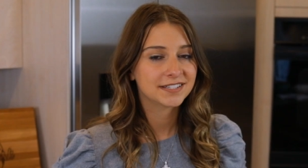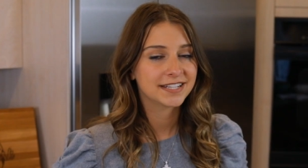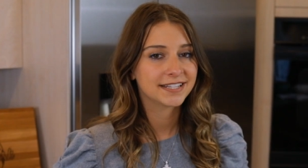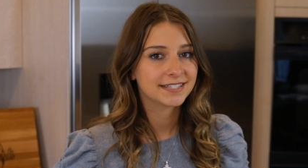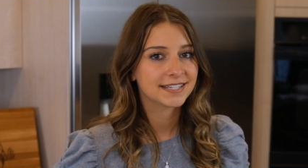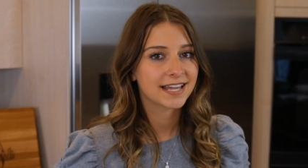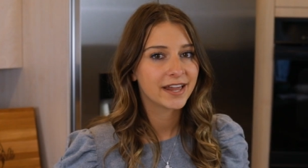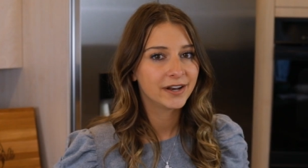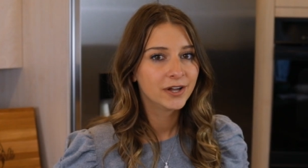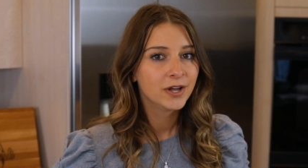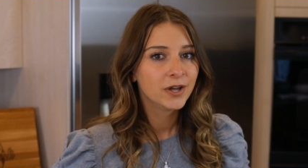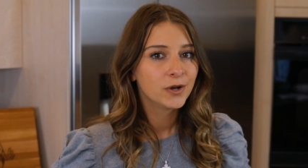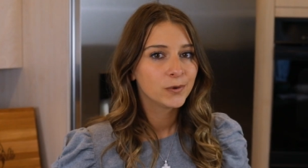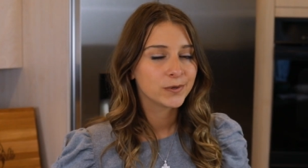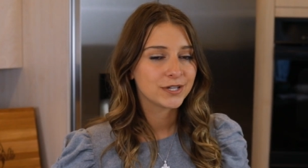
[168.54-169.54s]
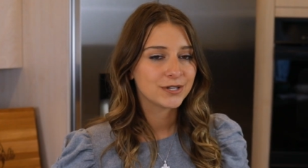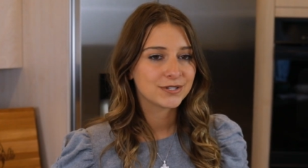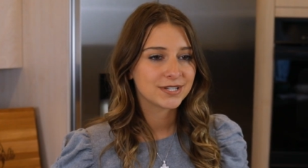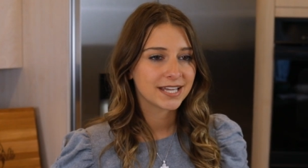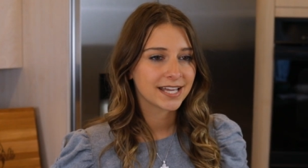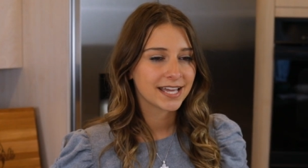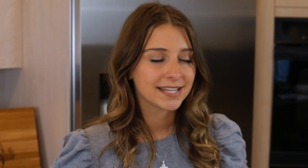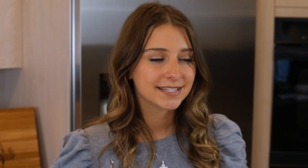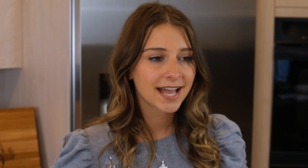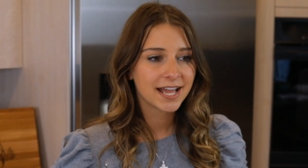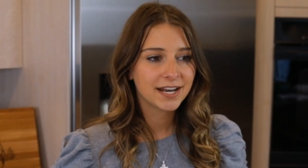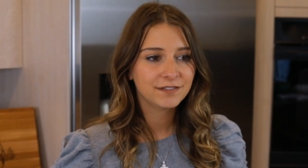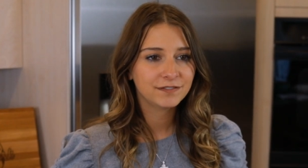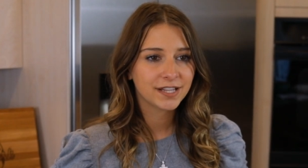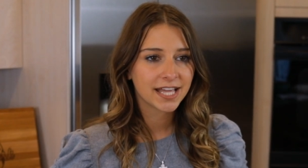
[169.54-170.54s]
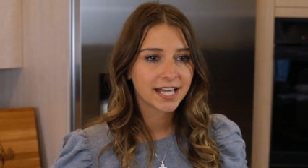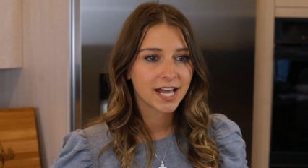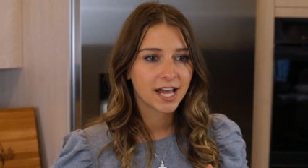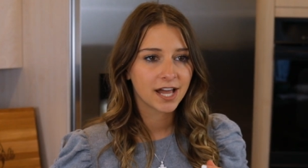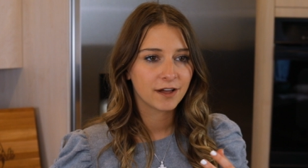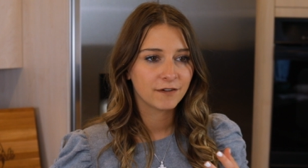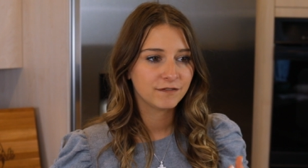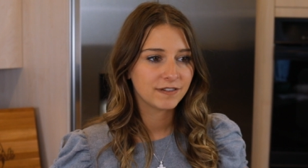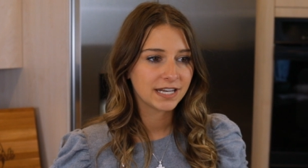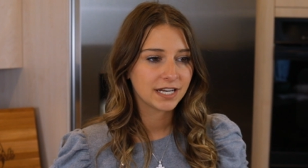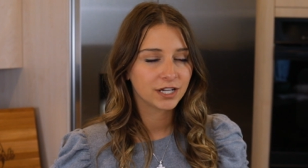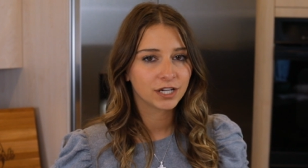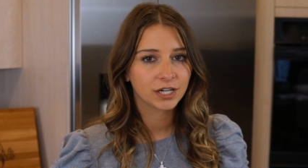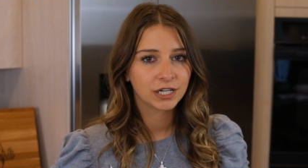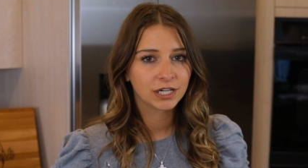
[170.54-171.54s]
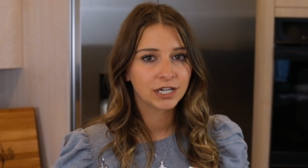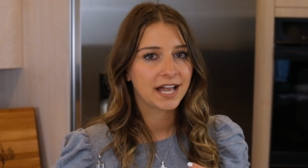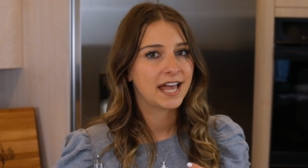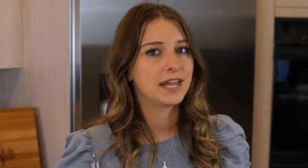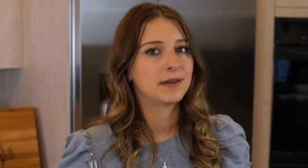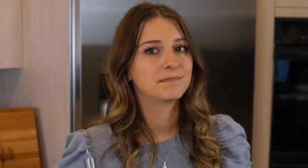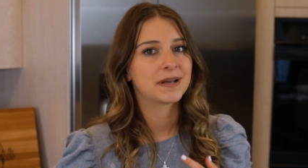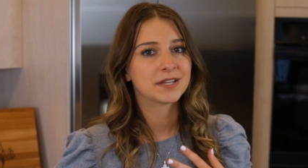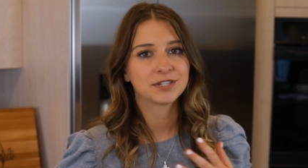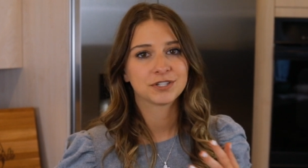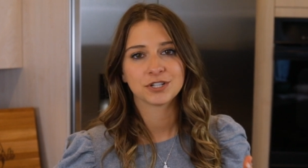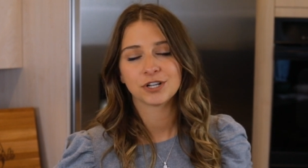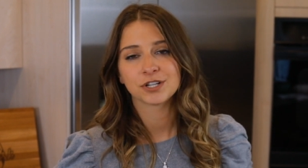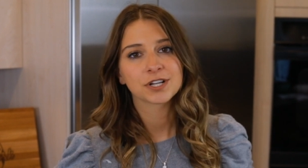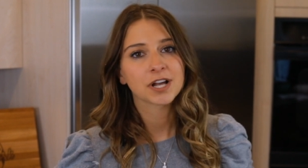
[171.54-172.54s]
and instead we're using, it's kind of like a vinegar and mustard